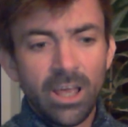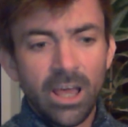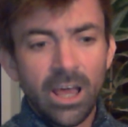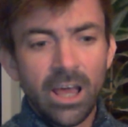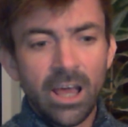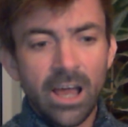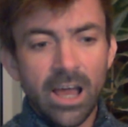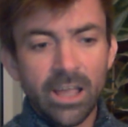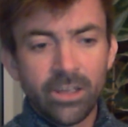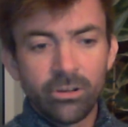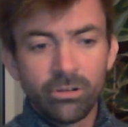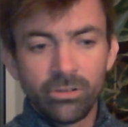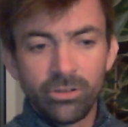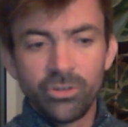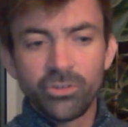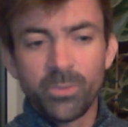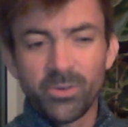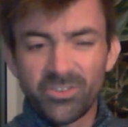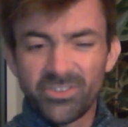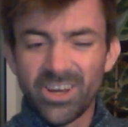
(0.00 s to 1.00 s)
I couldn't
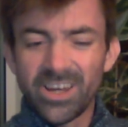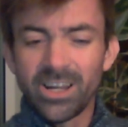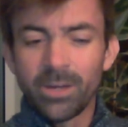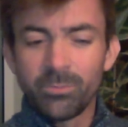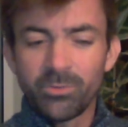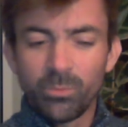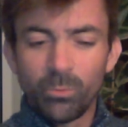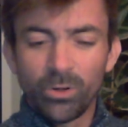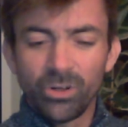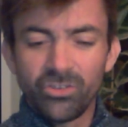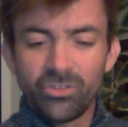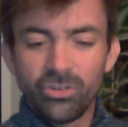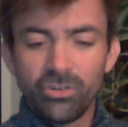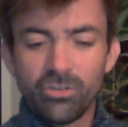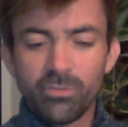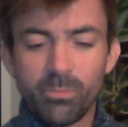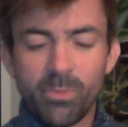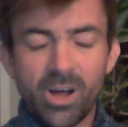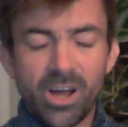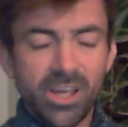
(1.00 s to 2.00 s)
use my sign-ups on 1 or
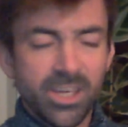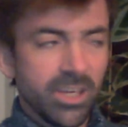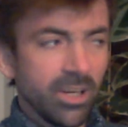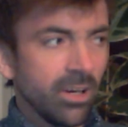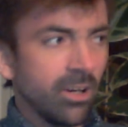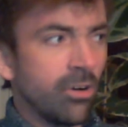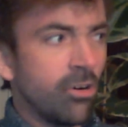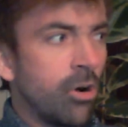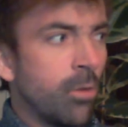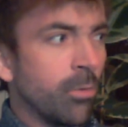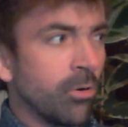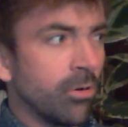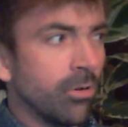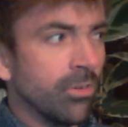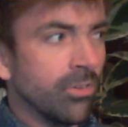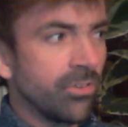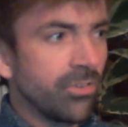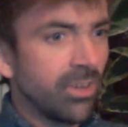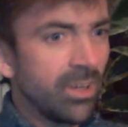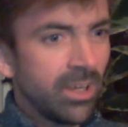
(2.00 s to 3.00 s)
2 of my home
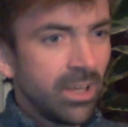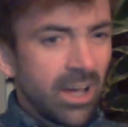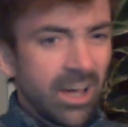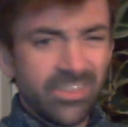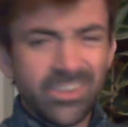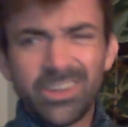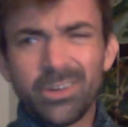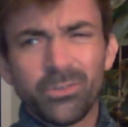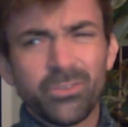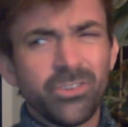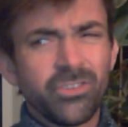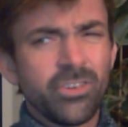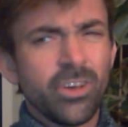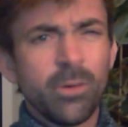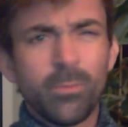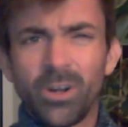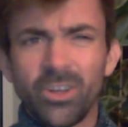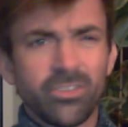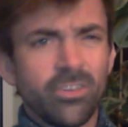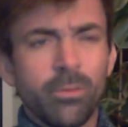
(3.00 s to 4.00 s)
guns. I think it was a
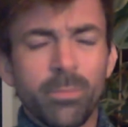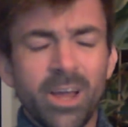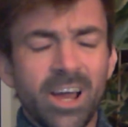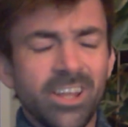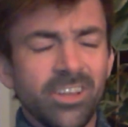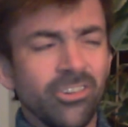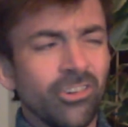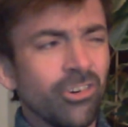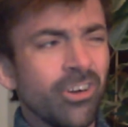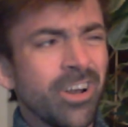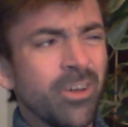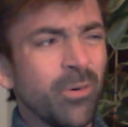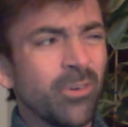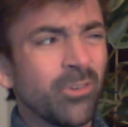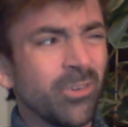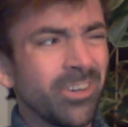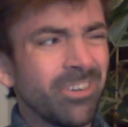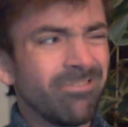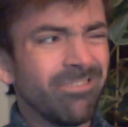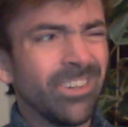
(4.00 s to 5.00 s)
turn when I was locked behind the door anyway,
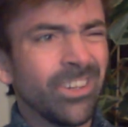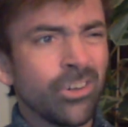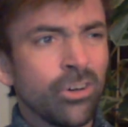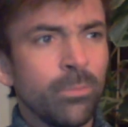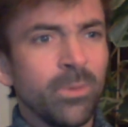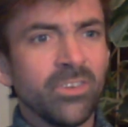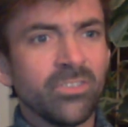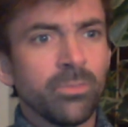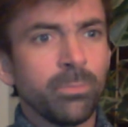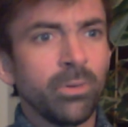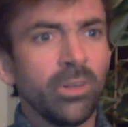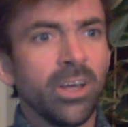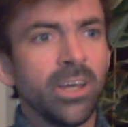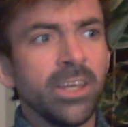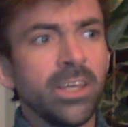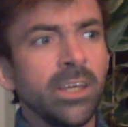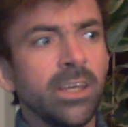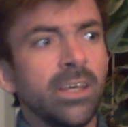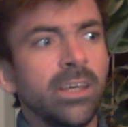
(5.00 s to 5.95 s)
so it didn't really come into play.